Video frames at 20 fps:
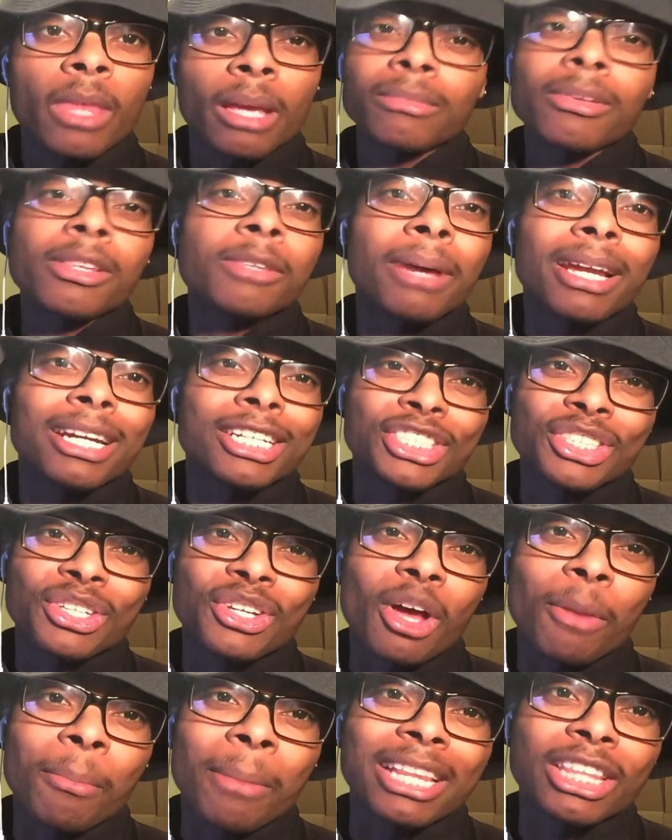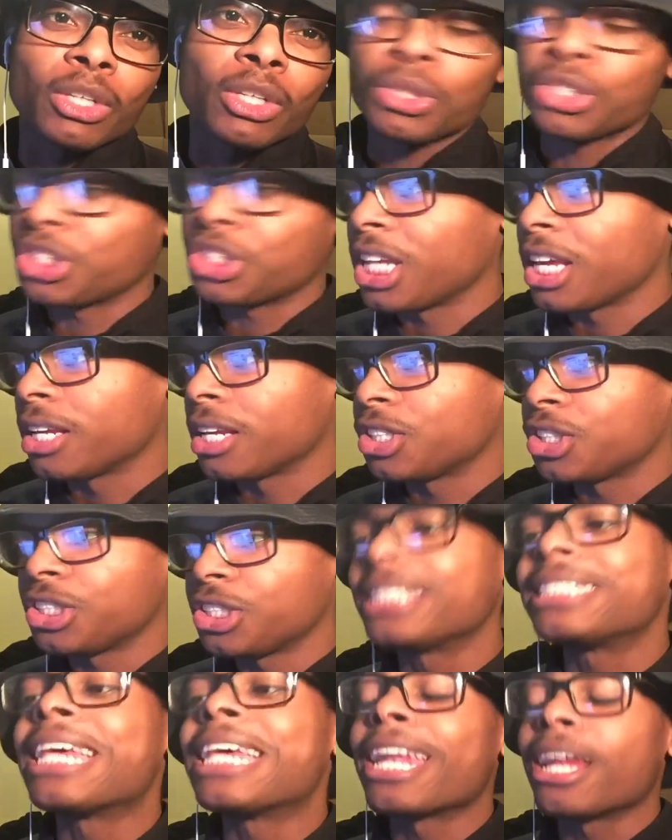I'm just about to show y'all my little set
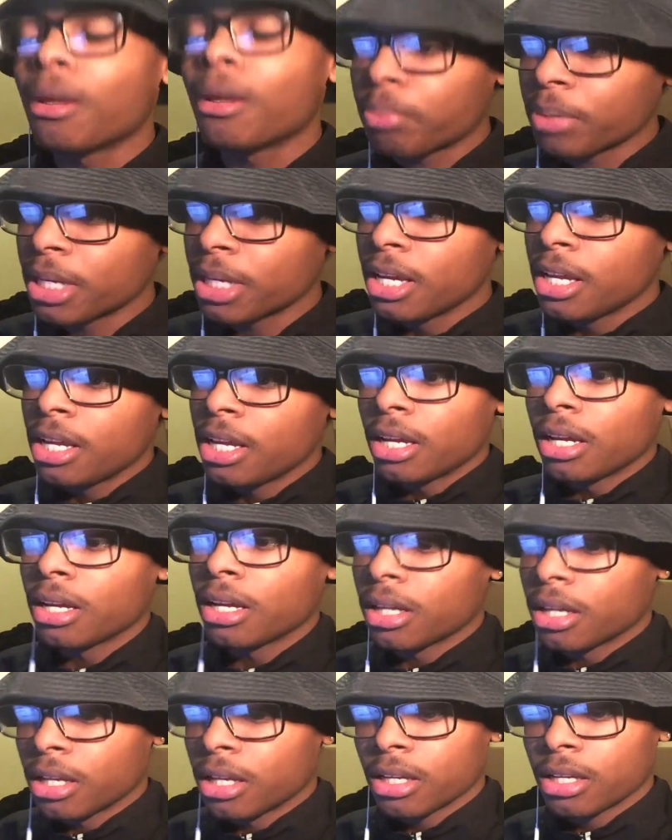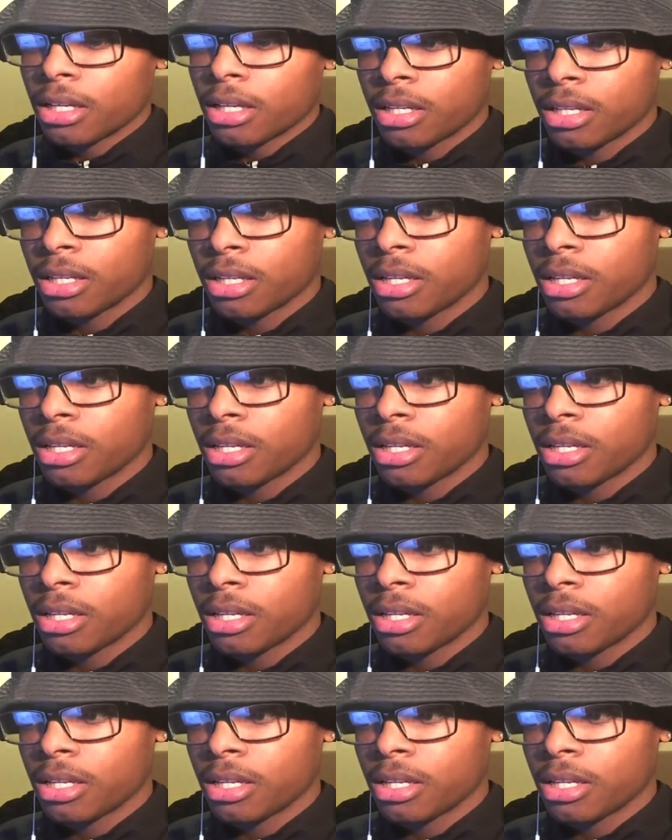setup. Uh,